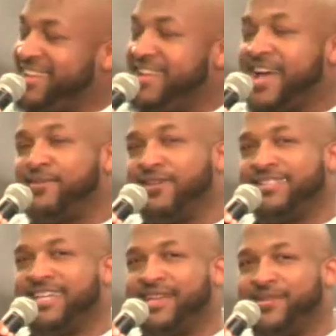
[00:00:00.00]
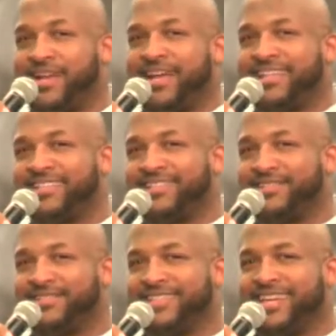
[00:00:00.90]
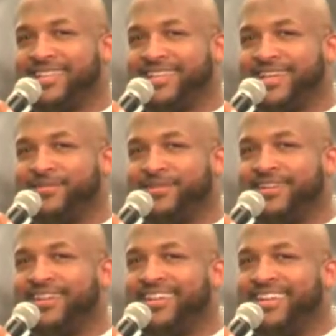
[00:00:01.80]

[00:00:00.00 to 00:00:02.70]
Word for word: I, don't want to tell you what I said after that, but